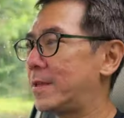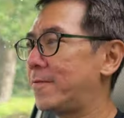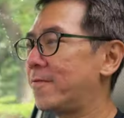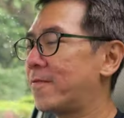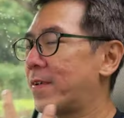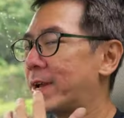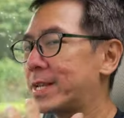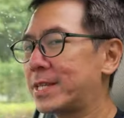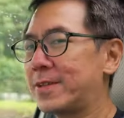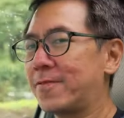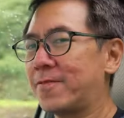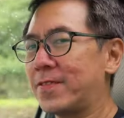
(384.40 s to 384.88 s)
In
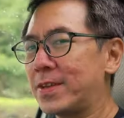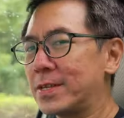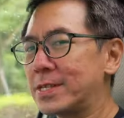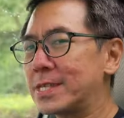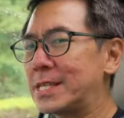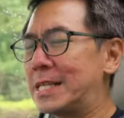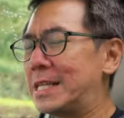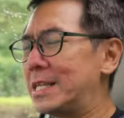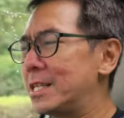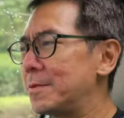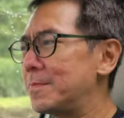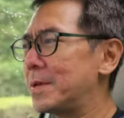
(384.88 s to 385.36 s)
fact, it
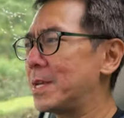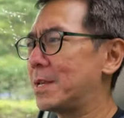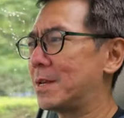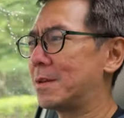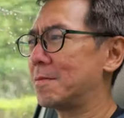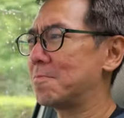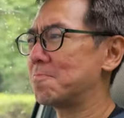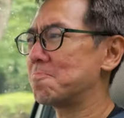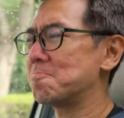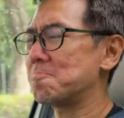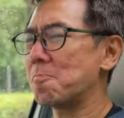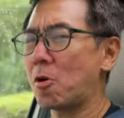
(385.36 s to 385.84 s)
feels a little bit
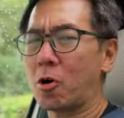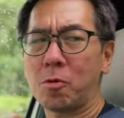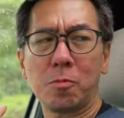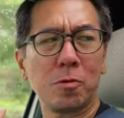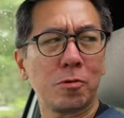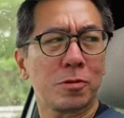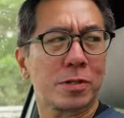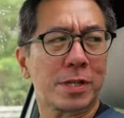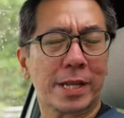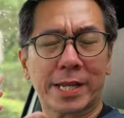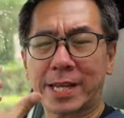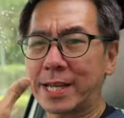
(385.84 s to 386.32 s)

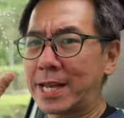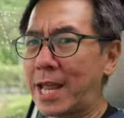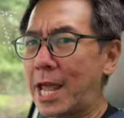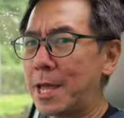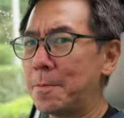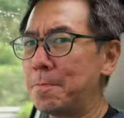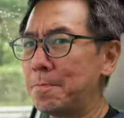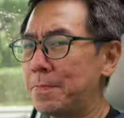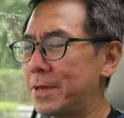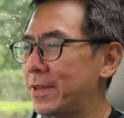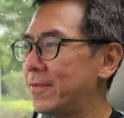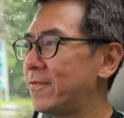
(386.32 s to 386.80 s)
almost like an
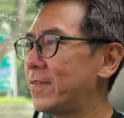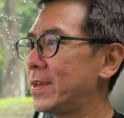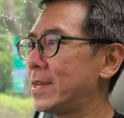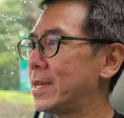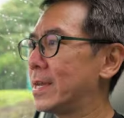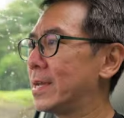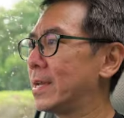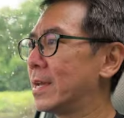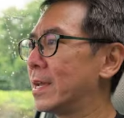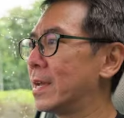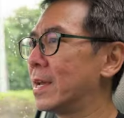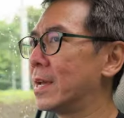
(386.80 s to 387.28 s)

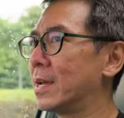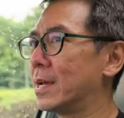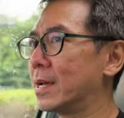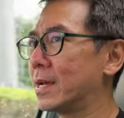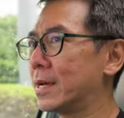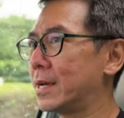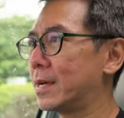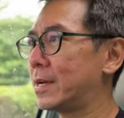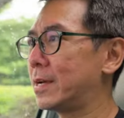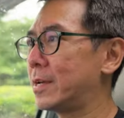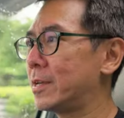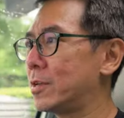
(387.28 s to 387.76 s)
MPV.
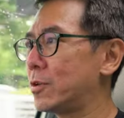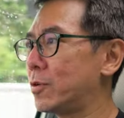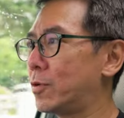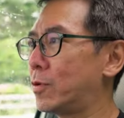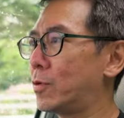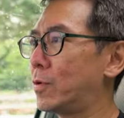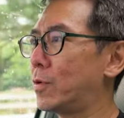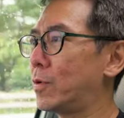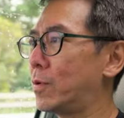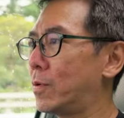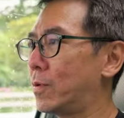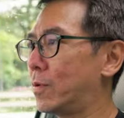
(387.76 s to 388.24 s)
Uh,
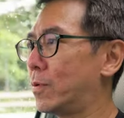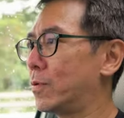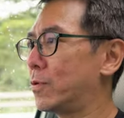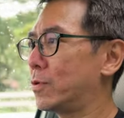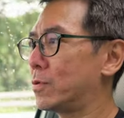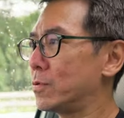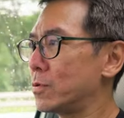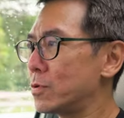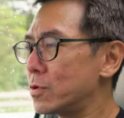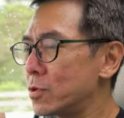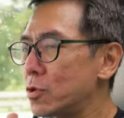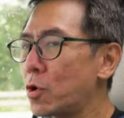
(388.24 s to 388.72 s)
you're,
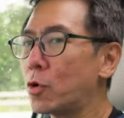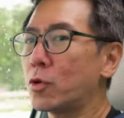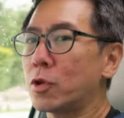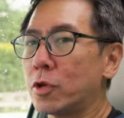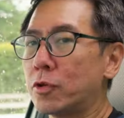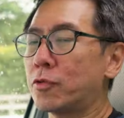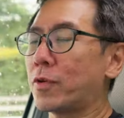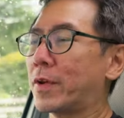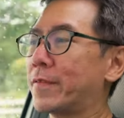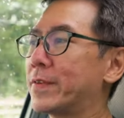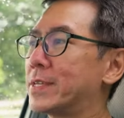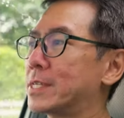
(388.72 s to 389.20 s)
you know
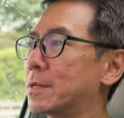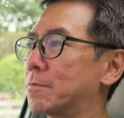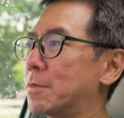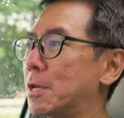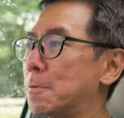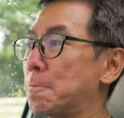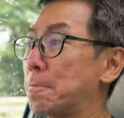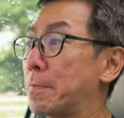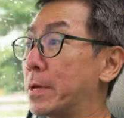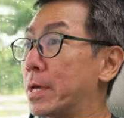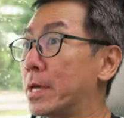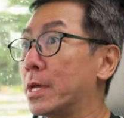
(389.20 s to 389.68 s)
you're driving
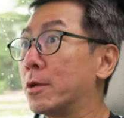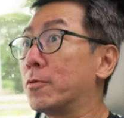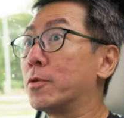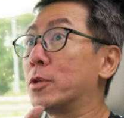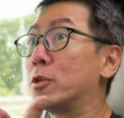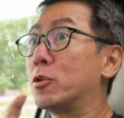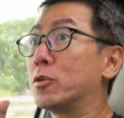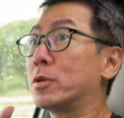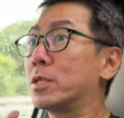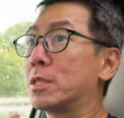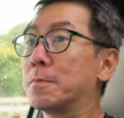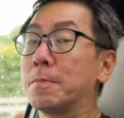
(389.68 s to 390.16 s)
something big.
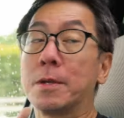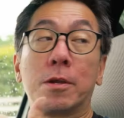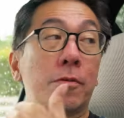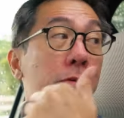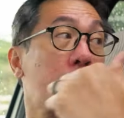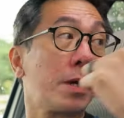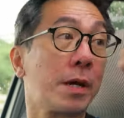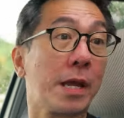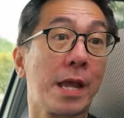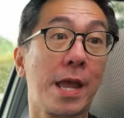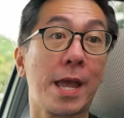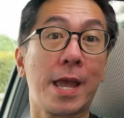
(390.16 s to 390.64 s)
When you look in the
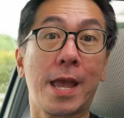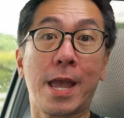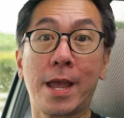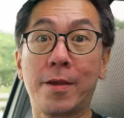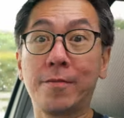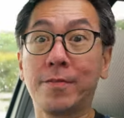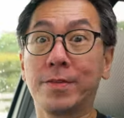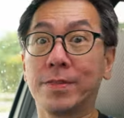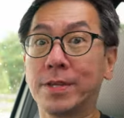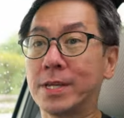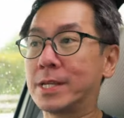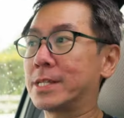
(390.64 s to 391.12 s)
mirror,
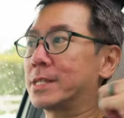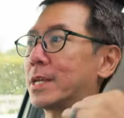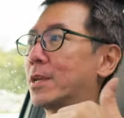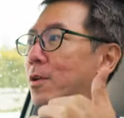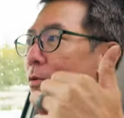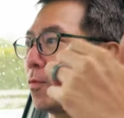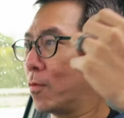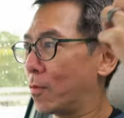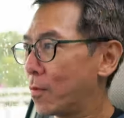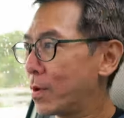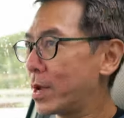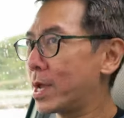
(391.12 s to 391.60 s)
everything's
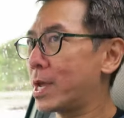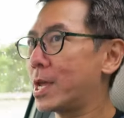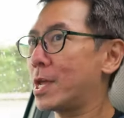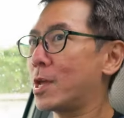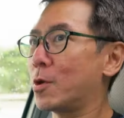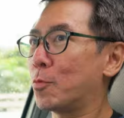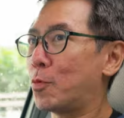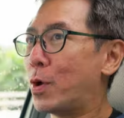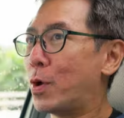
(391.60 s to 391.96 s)
like way,